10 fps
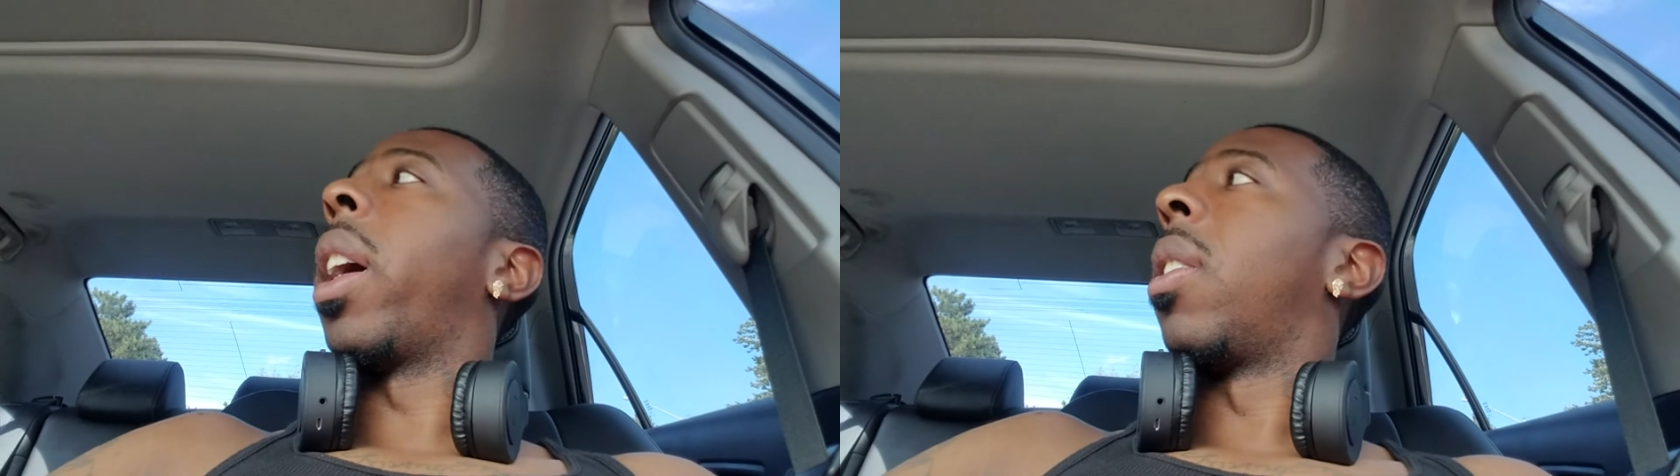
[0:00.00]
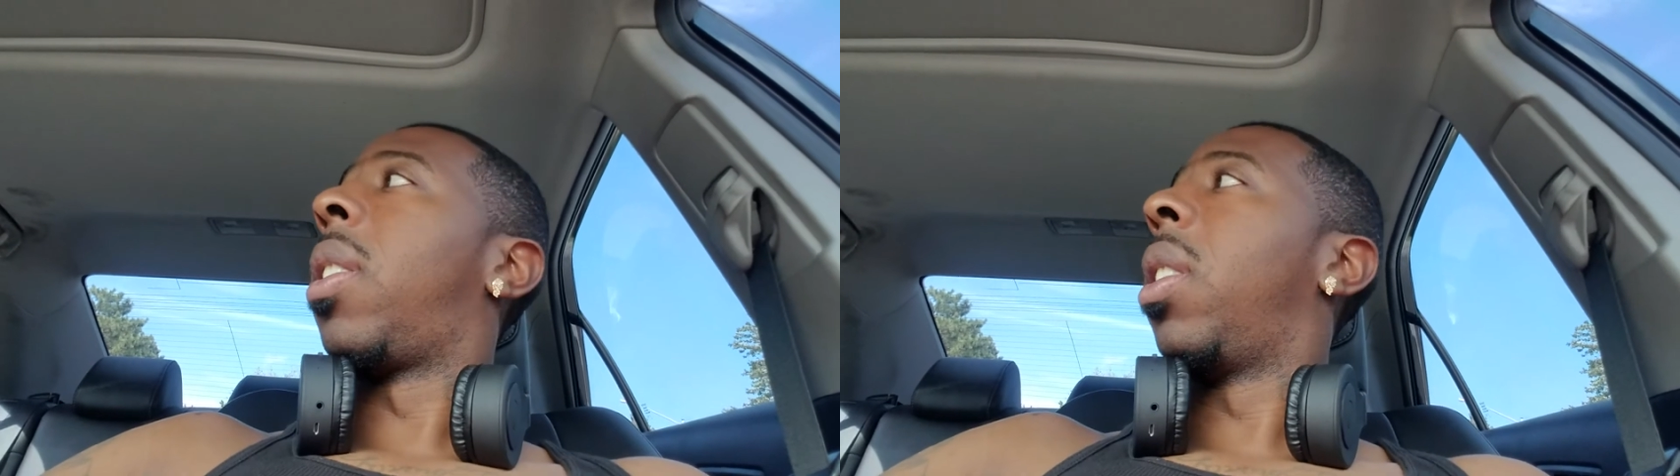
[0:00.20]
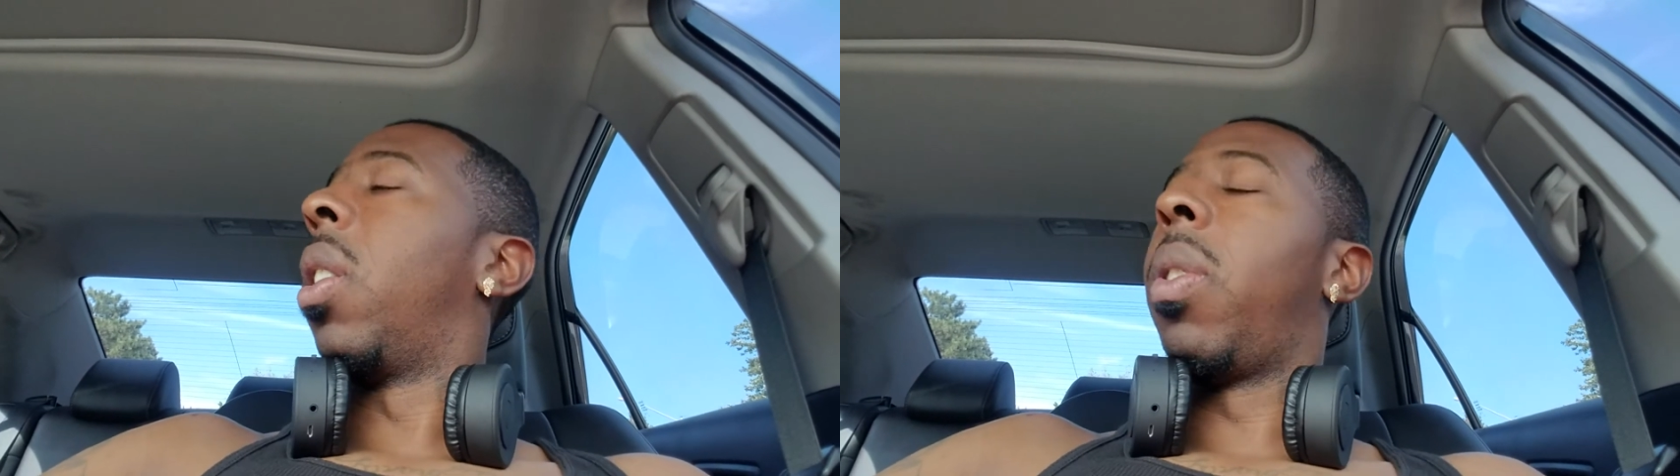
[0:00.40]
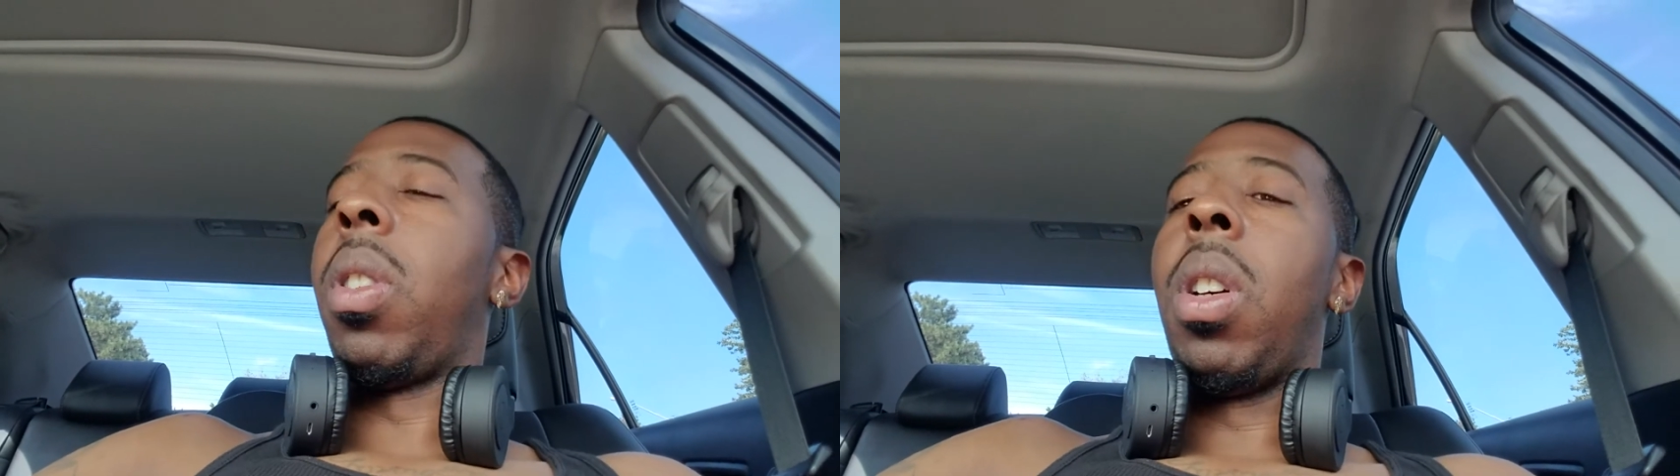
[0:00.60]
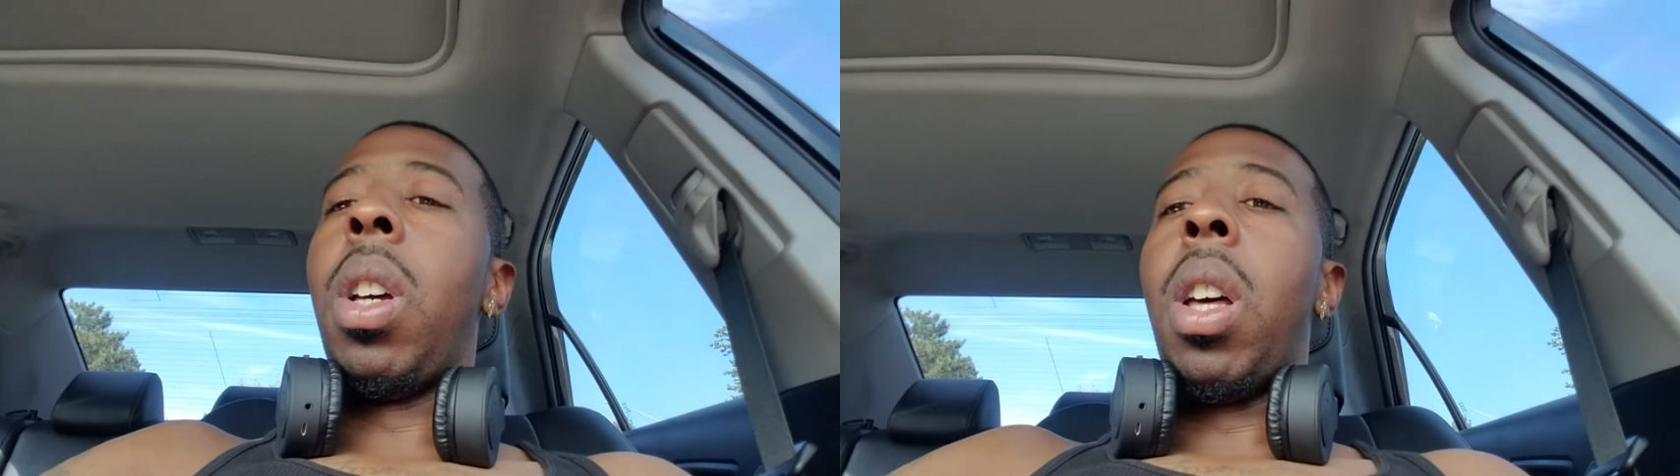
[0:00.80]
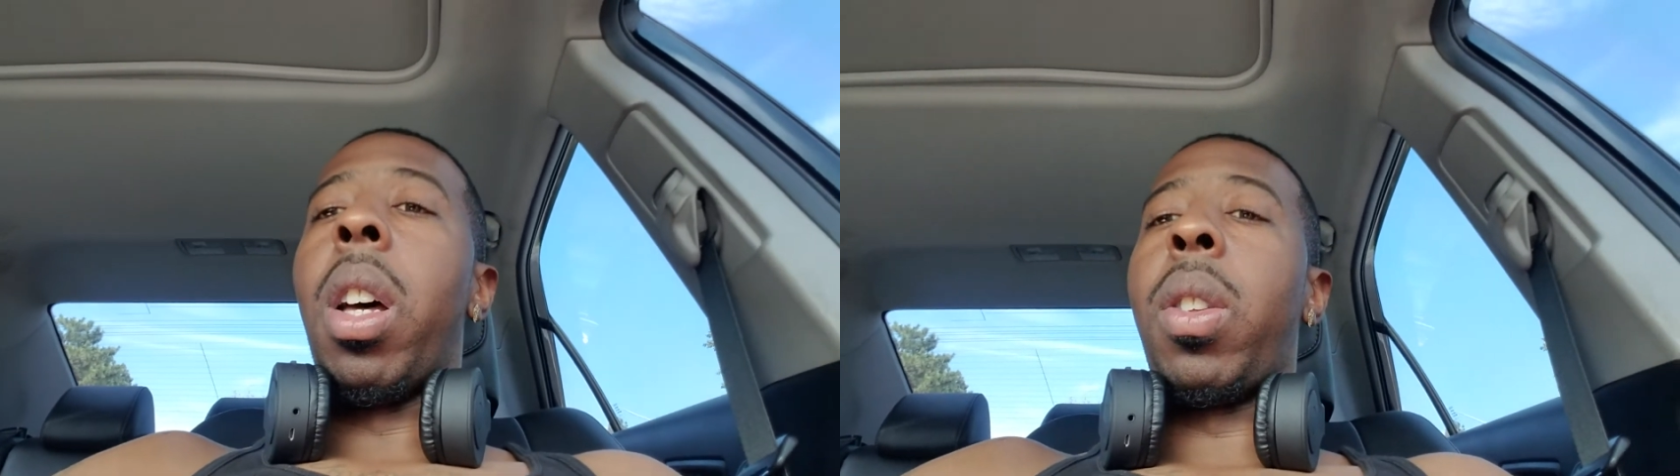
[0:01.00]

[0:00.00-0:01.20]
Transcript: a silver, a